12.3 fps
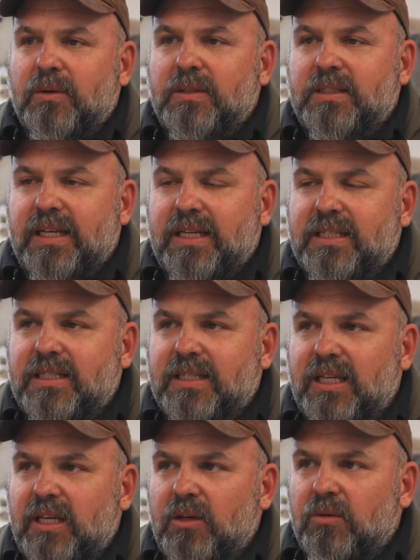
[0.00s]

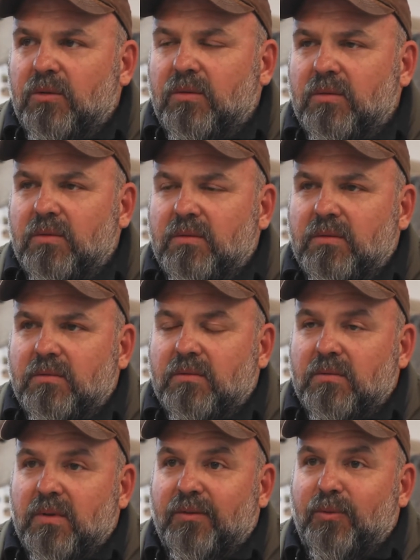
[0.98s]
60, or
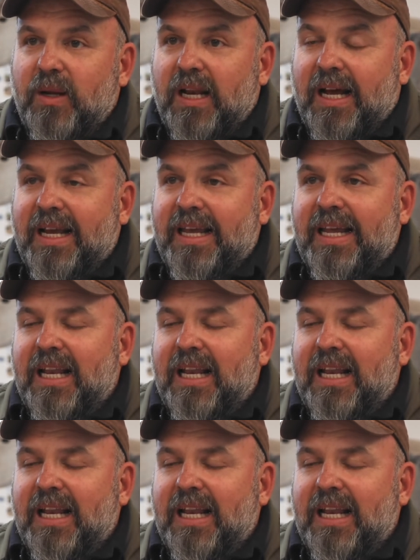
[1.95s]
if we're lucky,